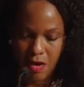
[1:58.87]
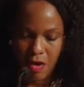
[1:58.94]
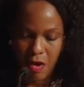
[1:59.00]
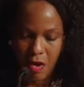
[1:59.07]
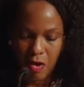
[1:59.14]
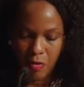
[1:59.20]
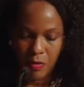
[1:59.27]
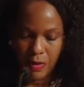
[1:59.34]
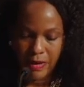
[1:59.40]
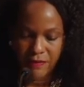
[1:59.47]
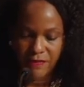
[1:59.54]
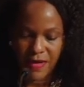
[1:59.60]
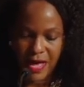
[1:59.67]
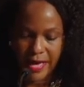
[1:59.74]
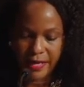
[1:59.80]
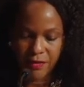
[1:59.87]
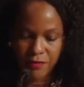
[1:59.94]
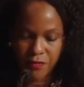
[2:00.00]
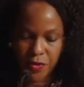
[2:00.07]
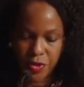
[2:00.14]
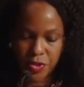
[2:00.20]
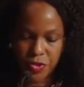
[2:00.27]
all while vying
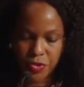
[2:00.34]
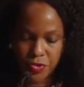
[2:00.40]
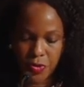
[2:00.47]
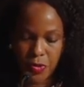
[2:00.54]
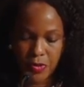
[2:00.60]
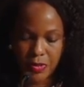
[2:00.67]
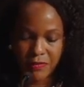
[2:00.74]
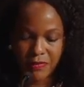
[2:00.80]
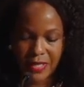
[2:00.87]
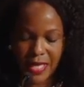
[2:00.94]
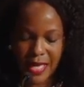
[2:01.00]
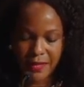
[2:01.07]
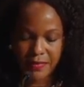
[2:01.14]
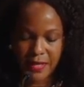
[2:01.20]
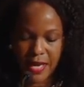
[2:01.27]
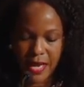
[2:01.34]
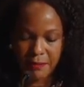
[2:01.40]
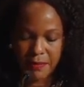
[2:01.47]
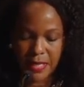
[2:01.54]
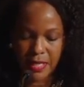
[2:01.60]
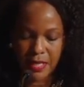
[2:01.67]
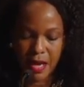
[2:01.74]
for control of land that had
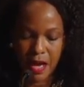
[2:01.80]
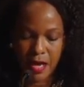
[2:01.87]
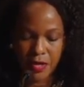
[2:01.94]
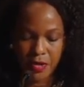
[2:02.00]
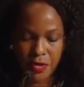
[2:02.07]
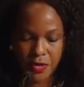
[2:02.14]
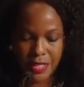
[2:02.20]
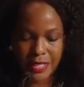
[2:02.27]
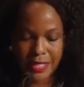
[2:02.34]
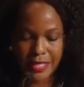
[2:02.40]
been conquered and